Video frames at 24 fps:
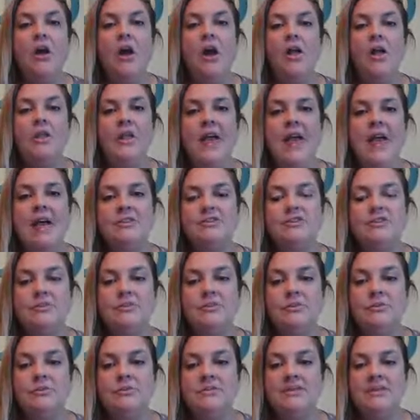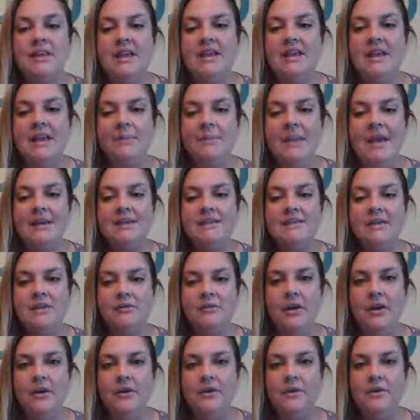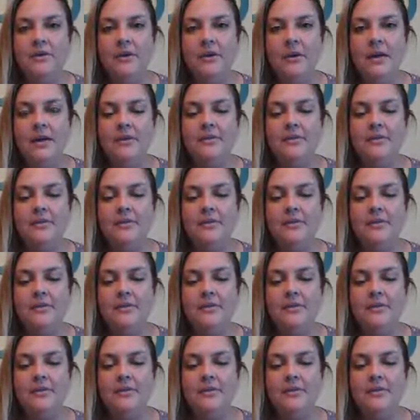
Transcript: All I had you do was say, get back 0.